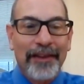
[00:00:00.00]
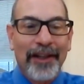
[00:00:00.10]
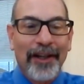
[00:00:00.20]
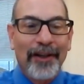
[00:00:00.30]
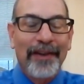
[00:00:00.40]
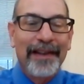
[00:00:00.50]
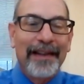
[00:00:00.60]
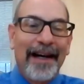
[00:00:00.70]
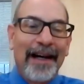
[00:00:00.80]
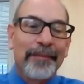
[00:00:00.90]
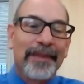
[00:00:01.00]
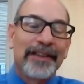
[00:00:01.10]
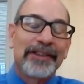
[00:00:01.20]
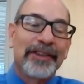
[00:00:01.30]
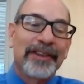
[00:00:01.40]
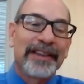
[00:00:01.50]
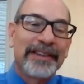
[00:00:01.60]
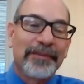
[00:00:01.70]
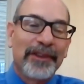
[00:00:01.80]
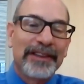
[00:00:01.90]
There's certainly
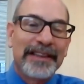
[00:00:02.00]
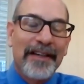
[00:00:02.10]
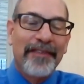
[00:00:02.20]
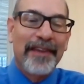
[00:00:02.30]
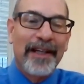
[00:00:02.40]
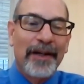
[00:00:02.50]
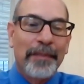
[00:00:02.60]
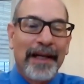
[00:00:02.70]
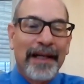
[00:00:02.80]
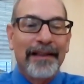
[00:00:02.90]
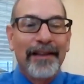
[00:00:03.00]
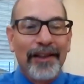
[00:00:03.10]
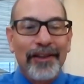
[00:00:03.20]
some good stuff there, but